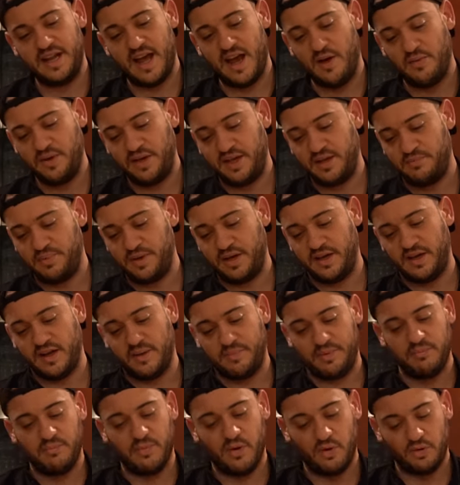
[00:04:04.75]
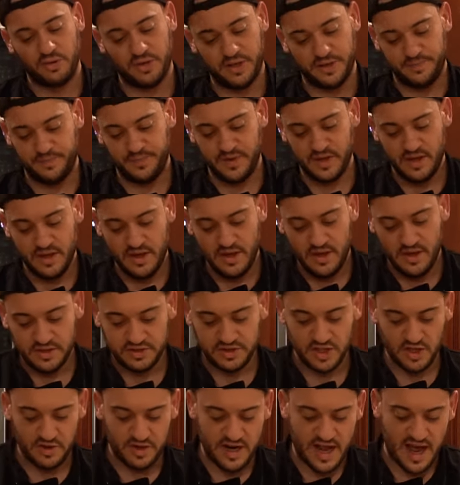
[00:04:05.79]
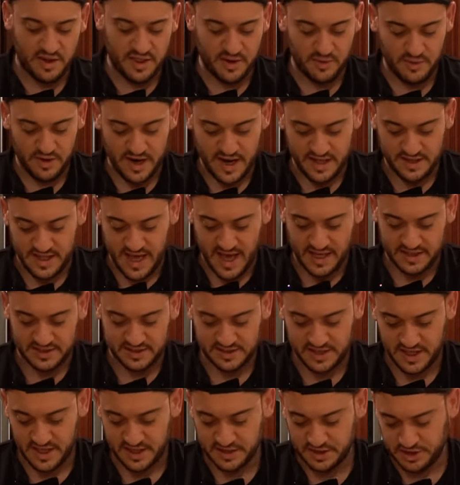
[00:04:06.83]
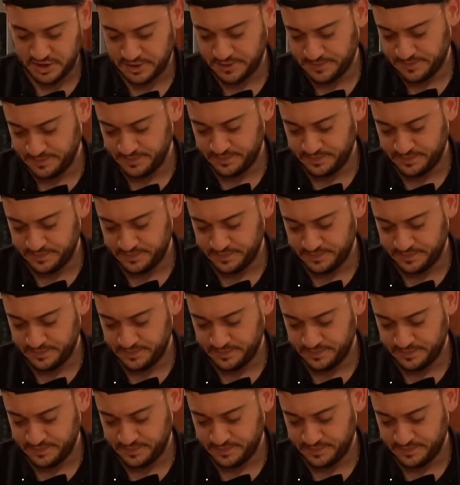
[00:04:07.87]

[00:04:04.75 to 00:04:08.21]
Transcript: now we can pick it up and mold it. So now that we're at that stage,